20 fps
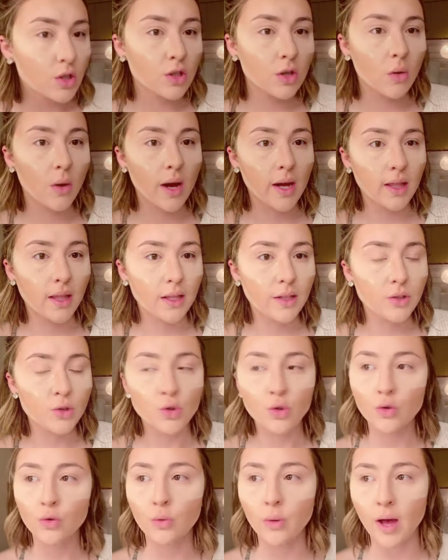So I like
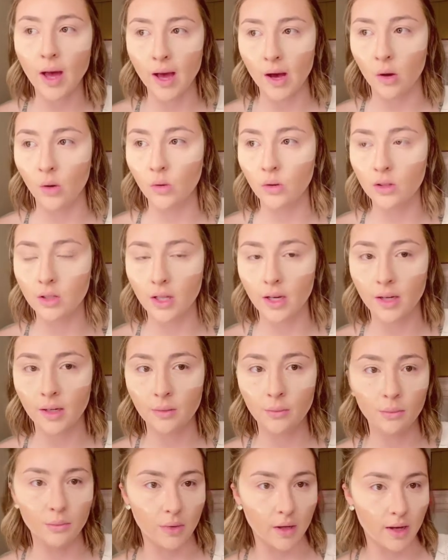to
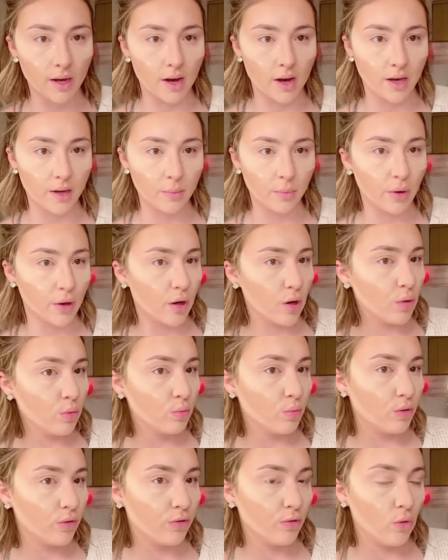outline my eyebrow
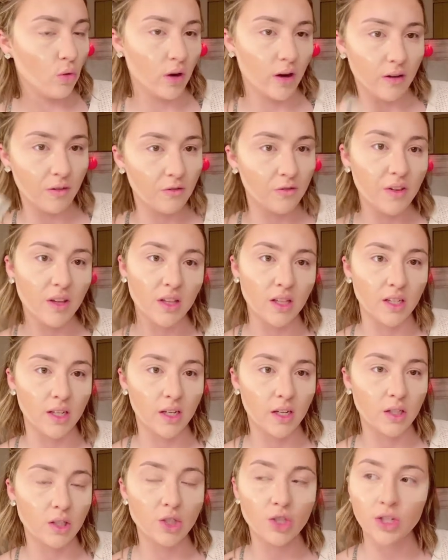before I fill it
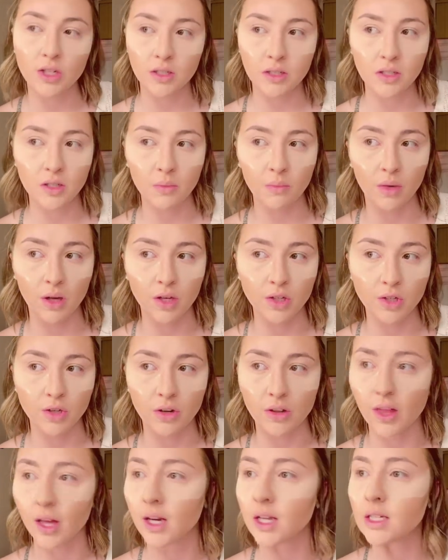in, just to make
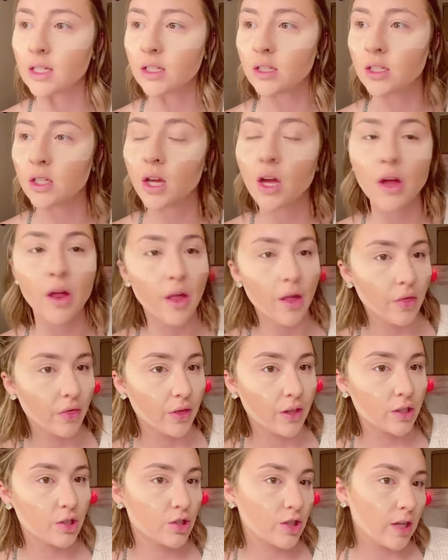sure that it's
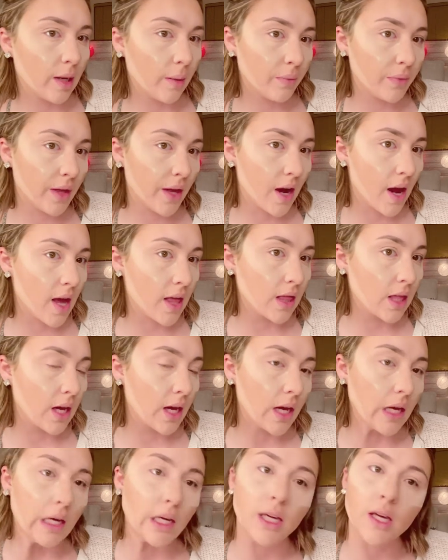the shape that I
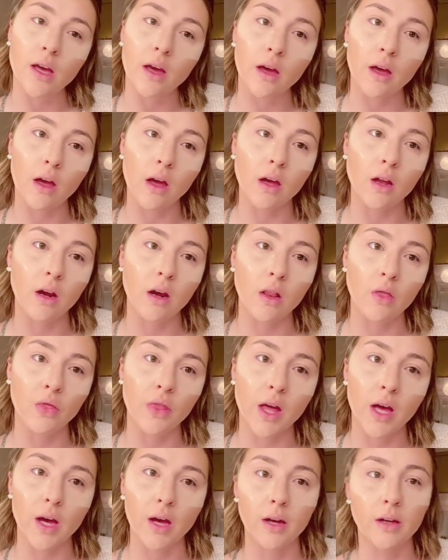like and
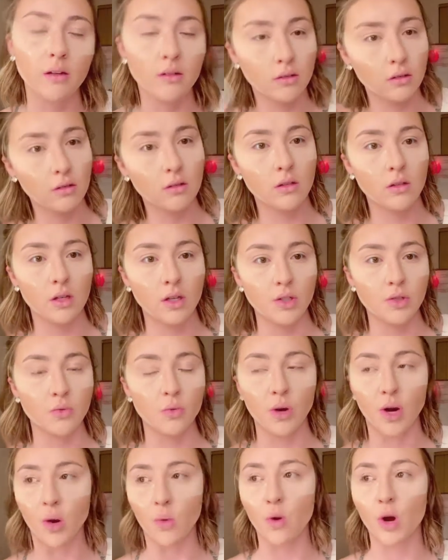that it's
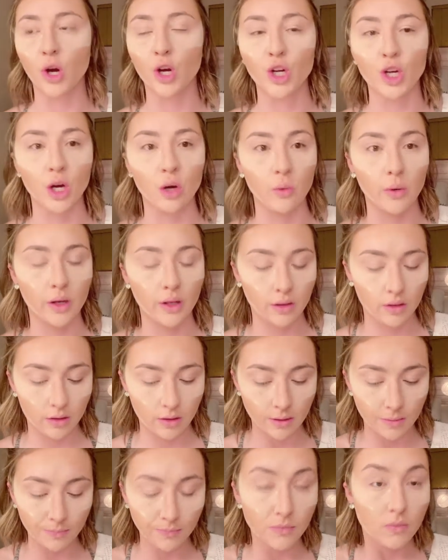what I want to go with.
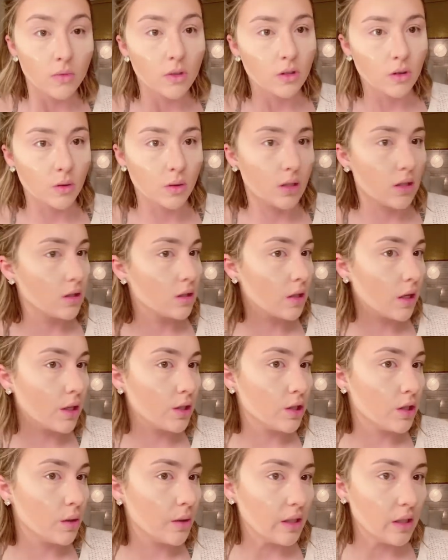So since I
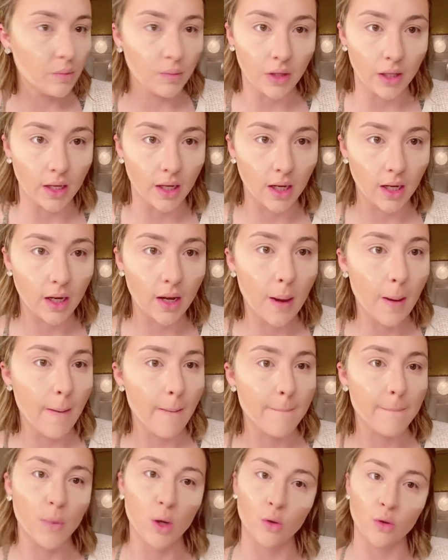do end up liking it,
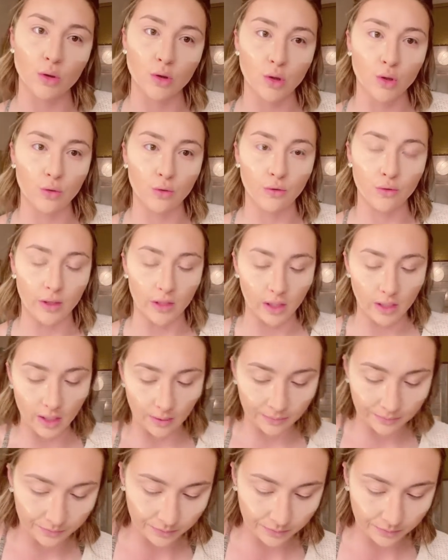I'm going to fill it.